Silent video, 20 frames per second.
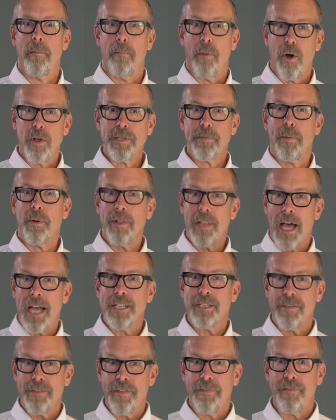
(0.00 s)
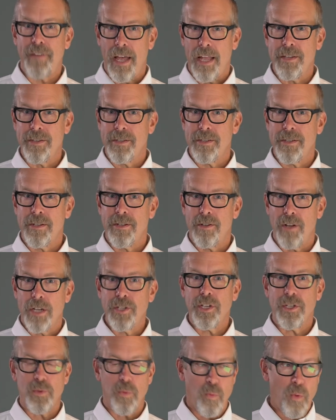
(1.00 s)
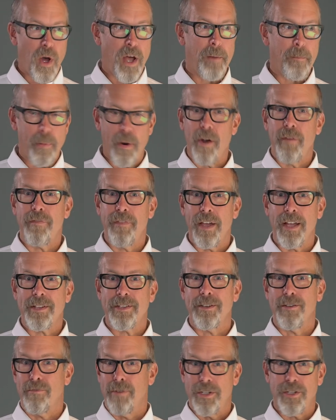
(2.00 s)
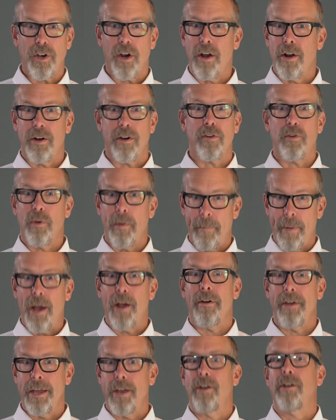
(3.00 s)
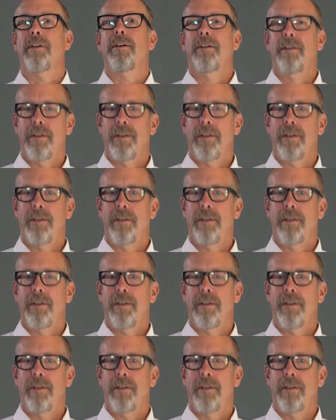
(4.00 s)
Multiple lines of defense, not just one perfect retarder or barrier.